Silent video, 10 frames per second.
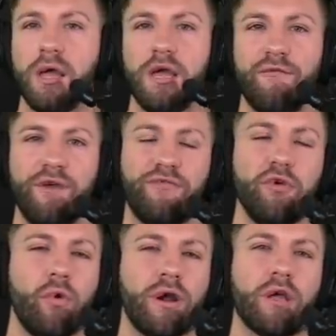If, if
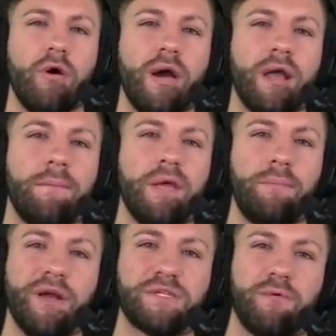you want to go ahead and beat
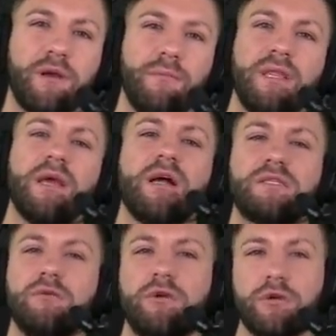Pittsburgh, I mean, they got
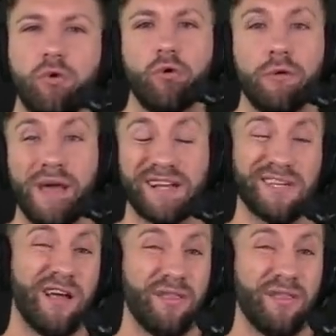two good cornerbacks.